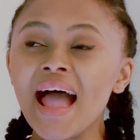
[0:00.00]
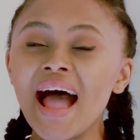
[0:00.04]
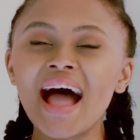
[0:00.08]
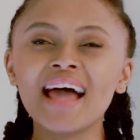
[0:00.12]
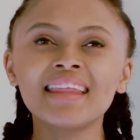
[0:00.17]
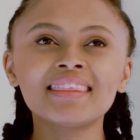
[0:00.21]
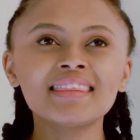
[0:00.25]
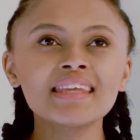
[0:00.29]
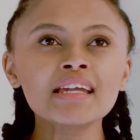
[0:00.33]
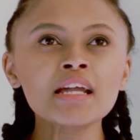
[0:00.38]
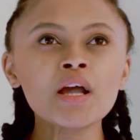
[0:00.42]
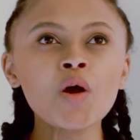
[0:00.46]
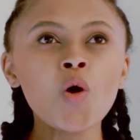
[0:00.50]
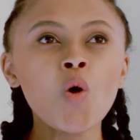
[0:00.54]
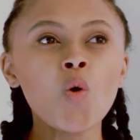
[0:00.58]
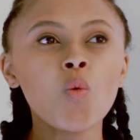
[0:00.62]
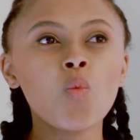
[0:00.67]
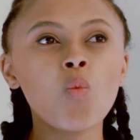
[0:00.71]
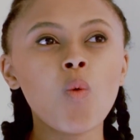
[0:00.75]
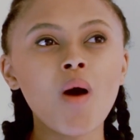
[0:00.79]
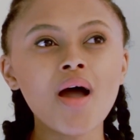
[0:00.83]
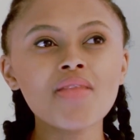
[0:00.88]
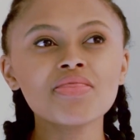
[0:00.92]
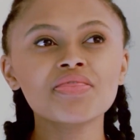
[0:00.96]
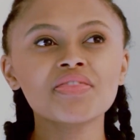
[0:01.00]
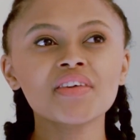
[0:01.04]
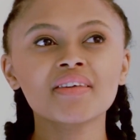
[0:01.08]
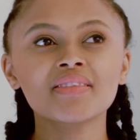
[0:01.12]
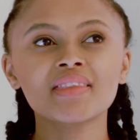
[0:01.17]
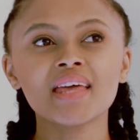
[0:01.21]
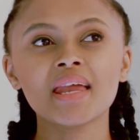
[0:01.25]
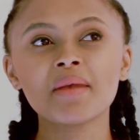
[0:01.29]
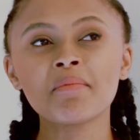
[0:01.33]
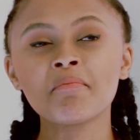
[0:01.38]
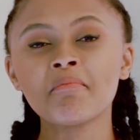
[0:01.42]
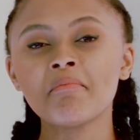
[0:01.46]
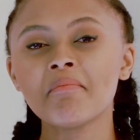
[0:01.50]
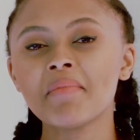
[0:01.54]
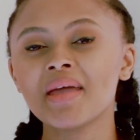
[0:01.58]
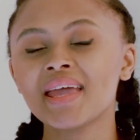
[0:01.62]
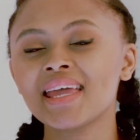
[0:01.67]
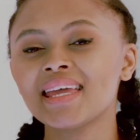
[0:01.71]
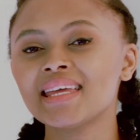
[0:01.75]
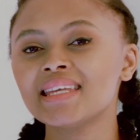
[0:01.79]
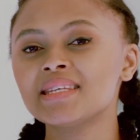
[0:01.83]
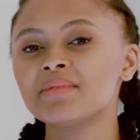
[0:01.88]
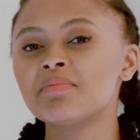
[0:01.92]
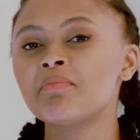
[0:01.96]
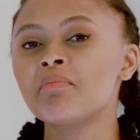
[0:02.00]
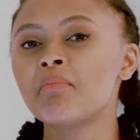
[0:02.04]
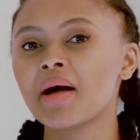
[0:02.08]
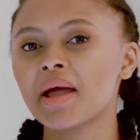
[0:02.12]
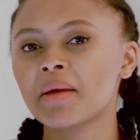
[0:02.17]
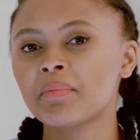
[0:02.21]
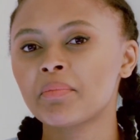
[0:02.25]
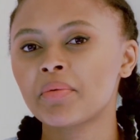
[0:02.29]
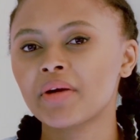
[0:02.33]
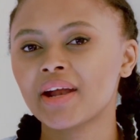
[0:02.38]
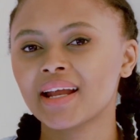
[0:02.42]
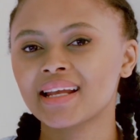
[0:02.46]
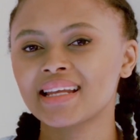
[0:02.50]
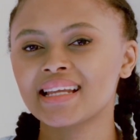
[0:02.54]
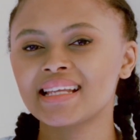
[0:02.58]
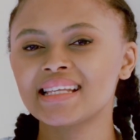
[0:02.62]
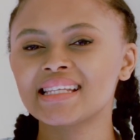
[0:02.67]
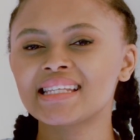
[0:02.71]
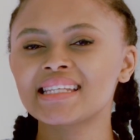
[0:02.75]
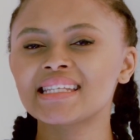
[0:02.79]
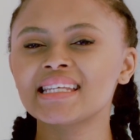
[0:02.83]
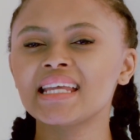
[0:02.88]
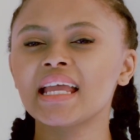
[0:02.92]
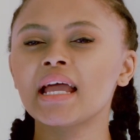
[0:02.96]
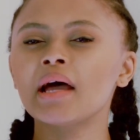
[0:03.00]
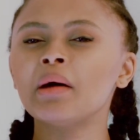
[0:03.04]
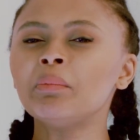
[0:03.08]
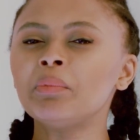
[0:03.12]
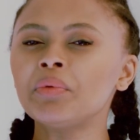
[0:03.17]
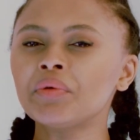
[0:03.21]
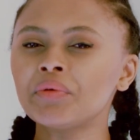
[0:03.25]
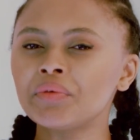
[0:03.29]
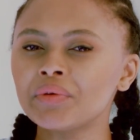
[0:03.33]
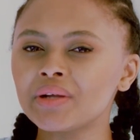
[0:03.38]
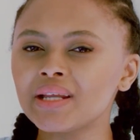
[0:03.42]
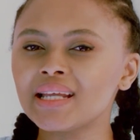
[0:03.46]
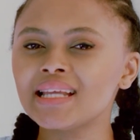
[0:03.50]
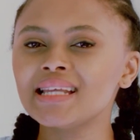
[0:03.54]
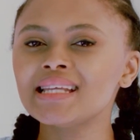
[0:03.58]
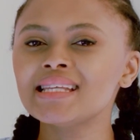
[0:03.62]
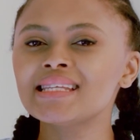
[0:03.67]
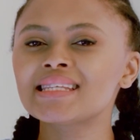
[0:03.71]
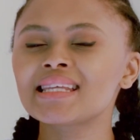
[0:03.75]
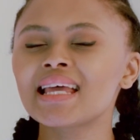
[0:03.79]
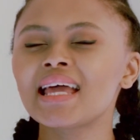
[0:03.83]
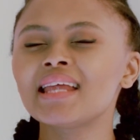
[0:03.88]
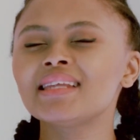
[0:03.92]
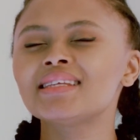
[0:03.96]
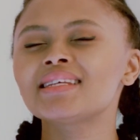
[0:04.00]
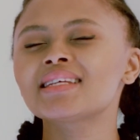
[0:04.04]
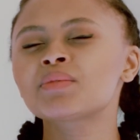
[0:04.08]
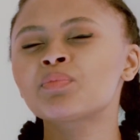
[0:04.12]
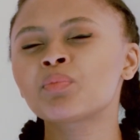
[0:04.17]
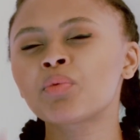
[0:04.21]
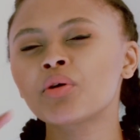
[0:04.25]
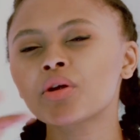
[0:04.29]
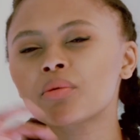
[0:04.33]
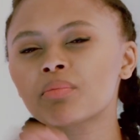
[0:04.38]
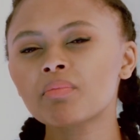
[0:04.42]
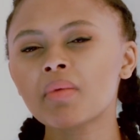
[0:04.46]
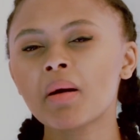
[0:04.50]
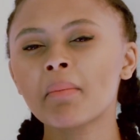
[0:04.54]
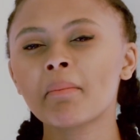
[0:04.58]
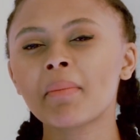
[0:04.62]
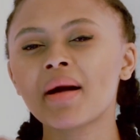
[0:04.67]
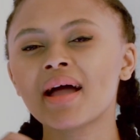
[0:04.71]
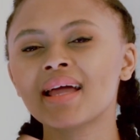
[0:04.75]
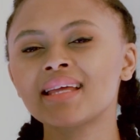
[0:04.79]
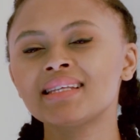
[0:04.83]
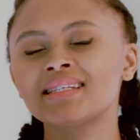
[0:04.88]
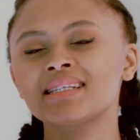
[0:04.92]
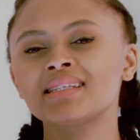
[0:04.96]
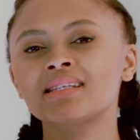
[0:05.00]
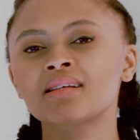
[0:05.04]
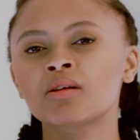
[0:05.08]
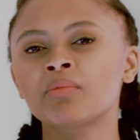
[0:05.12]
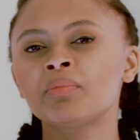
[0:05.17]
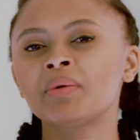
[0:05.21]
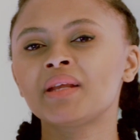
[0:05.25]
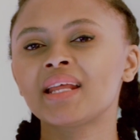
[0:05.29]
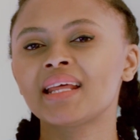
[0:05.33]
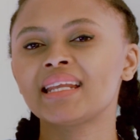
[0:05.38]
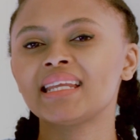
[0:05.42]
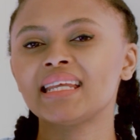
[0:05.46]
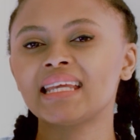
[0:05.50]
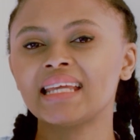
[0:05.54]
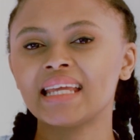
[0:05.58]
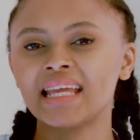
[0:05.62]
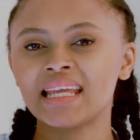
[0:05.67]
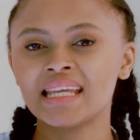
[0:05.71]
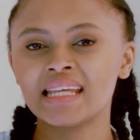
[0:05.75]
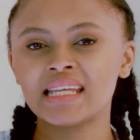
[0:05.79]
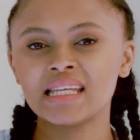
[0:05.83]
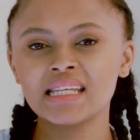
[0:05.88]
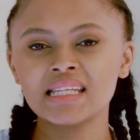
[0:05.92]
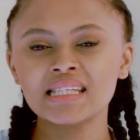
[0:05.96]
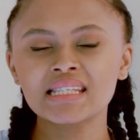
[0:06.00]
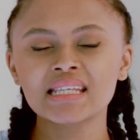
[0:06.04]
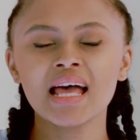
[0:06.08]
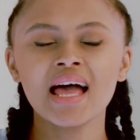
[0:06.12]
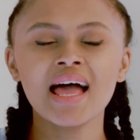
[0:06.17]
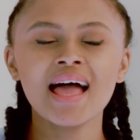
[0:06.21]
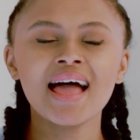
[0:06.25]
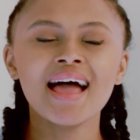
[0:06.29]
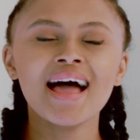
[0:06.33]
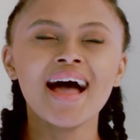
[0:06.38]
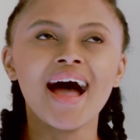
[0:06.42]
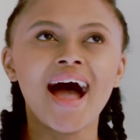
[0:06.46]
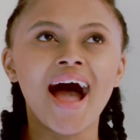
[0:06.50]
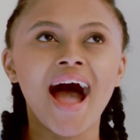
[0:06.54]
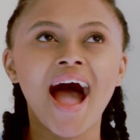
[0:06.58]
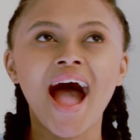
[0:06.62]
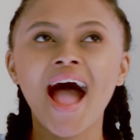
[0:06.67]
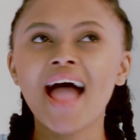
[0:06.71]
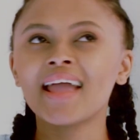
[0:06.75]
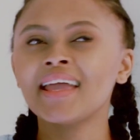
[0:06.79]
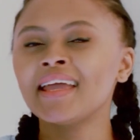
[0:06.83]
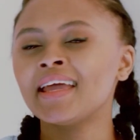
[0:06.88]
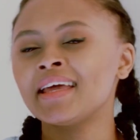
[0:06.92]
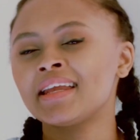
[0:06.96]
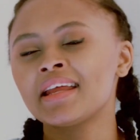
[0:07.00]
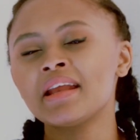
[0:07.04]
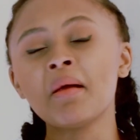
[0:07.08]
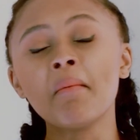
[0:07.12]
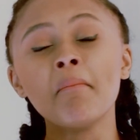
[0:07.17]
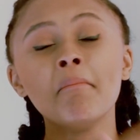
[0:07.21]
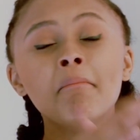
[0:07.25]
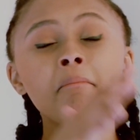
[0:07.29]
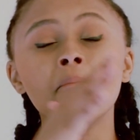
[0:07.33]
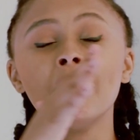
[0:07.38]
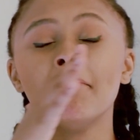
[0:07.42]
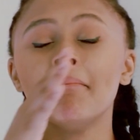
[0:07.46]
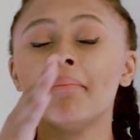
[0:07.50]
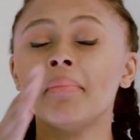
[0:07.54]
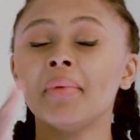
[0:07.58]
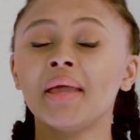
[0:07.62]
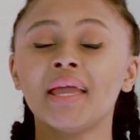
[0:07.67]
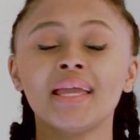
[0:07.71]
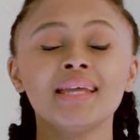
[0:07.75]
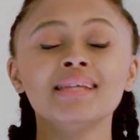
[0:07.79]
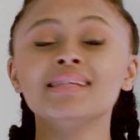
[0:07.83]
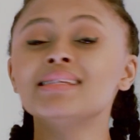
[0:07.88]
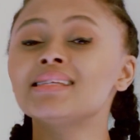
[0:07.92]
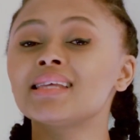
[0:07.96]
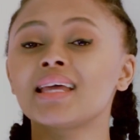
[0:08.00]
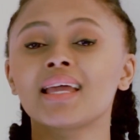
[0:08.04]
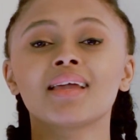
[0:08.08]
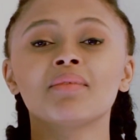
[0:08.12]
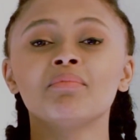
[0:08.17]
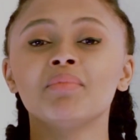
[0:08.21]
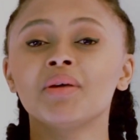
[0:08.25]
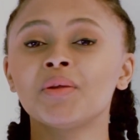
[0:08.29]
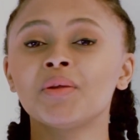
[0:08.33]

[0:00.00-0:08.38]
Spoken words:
I think one thing that made my pregnancy a breeze and just put my mind a little bit at ease, I had an amazing